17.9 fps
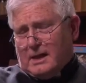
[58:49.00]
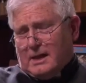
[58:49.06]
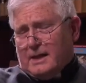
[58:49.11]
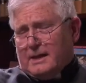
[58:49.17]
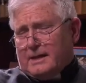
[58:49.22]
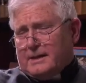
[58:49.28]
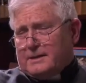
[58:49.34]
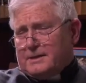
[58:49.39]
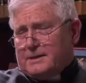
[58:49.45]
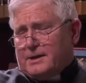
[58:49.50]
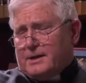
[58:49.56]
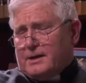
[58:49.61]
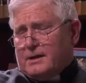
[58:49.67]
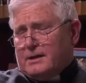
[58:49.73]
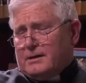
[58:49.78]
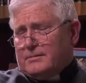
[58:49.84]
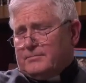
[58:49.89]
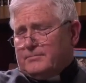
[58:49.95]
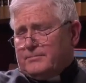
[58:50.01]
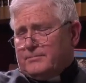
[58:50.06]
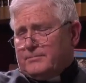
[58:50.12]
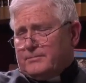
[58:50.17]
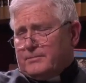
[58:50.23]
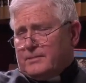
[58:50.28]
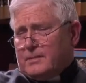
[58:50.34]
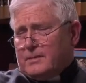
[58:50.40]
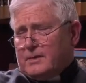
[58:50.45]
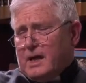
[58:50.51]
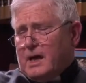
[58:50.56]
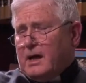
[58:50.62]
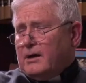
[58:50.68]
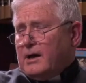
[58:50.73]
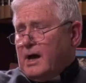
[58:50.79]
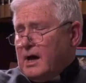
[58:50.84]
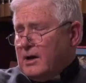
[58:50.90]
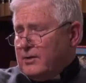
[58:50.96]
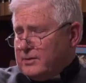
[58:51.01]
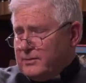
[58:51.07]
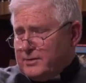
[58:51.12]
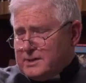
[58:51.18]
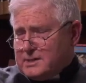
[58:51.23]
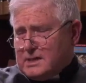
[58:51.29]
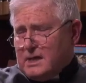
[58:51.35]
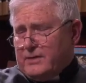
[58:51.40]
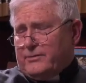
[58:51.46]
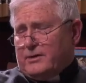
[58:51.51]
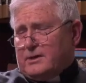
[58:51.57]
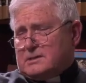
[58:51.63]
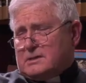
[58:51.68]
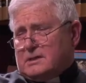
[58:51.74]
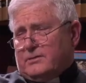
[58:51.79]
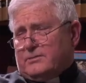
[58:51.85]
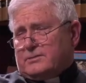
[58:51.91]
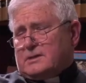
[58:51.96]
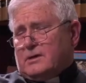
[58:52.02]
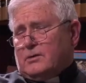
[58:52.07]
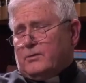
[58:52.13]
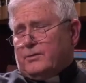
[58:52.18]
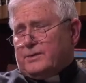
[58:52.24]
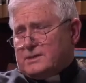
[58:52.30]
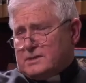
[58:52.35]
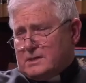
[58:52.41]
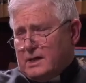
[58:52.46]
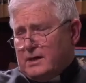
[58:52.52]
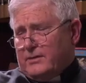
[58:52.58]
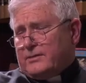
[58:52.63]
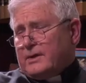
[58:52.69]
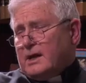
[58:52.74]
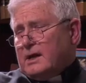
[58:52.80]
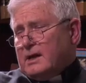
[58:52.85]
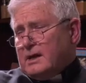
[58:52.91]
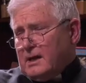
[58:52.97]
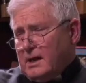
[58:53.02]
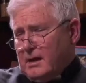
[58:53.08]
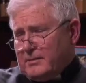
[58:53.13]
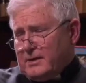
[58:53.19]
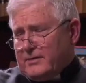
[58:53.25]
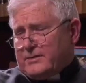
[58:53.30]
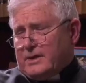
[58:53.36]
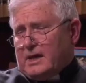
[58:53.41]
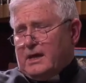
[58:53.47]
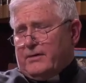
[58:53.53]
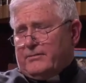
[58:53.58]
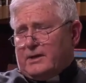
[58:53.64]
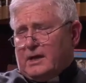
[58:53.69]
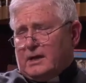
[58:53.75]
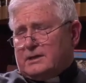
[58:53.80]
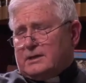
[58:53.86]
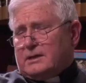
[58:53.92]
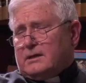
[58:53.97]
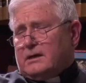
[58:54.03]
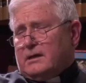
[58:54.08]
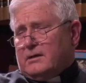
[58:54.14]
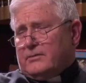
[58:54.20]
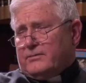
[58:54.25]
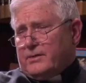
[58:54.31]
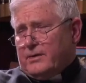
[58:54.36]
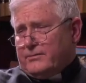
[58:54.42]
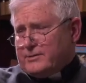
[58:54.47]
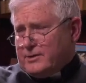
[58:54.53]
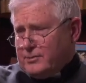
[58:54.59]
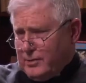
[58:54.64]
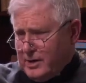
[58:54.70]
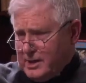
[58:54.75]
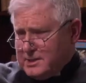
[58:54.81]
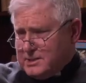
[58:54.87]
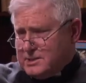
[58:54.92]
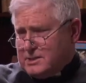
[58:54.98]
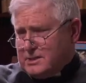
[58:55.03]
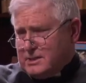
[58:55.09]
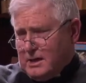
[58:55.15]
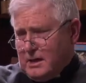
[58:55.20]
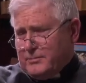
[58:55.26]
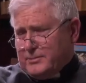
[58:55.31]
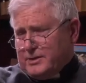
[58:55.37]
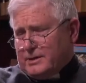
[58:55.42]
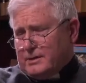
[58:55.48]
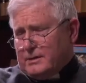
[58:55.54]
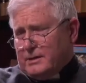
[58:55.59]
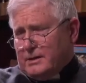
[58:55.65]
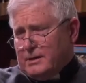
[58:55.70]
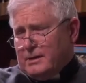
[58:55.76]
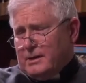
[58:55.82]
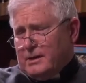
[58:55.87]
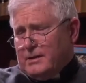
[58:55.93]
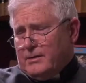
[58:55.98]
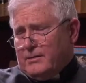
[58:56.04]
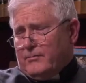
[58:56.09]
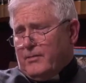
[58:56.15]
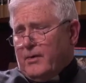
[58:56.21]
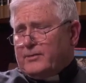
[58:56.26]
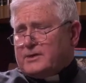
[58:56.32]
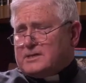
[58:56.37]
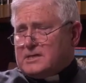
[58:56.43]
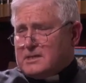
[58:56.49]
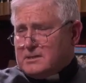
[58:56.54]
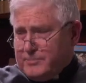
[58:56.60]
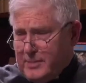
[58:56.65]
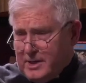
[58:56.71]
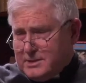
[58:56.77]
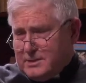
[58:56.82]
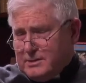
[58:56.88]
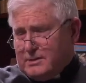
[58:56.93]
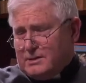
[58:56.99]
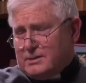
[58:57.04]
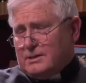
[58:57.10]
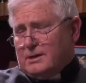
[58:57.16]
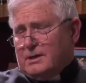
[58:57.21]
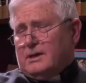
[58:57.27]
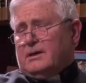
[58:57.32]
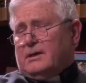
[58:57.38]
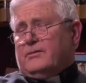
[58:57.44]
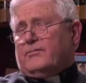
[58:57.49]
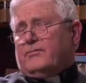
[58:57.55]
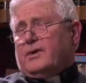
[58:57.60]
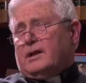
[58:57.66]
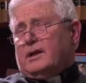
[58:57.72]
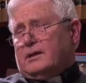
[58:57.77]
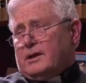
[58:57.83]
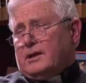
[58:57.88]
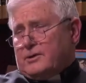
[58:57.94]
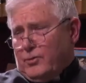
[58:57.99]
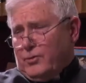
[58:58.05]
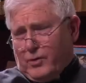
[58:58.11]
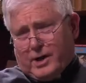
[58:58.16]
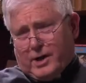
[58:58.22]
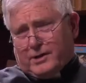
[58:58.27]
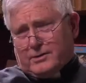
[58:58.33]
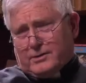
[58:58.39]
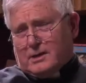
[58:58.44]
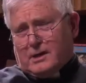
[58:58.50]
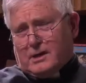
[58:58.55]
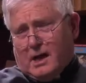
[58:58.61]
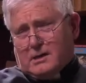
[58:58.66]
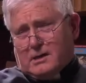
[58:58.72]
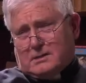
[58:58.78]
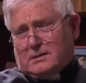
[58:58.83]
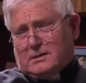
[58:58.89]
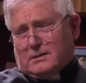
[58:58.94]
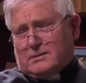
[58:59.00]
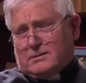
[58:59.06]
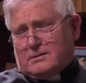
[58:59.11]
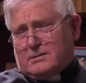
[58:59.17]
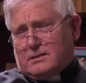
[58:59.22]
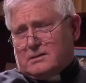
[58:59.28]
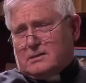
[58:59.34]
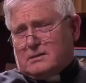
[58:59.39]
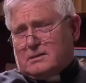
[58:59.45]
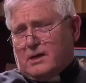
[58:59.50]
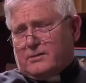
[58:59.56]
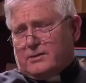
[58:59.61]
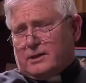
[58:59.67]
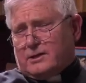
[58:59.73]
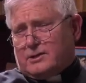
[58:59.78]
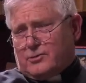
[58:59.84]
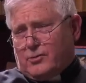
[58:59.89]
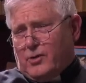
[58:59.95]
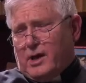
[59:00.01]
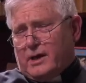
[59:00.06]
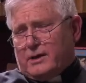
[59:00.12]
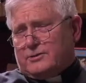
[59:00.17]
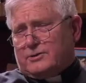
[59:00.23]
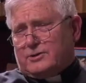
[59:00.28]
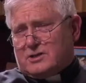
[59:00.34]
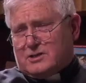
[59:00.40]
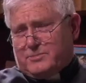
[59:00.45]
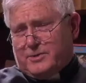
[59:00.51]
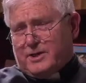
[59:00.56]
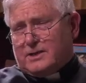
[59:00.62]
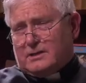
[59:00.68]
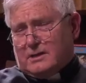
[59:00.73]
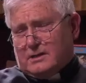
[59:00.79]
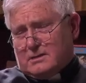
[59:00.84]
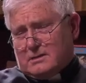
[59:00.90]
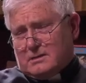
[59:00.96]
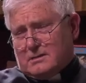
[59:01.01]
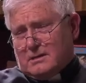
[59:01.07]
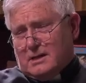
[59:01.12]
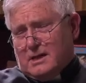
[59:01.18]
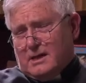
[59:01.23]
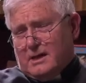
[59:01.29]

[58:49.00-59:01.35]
And how do we save ourselves? How are we saved? I mean, if they have an idea of Christ coming, what was his message? Well, according to the Gnostics, this is how they tried to spin this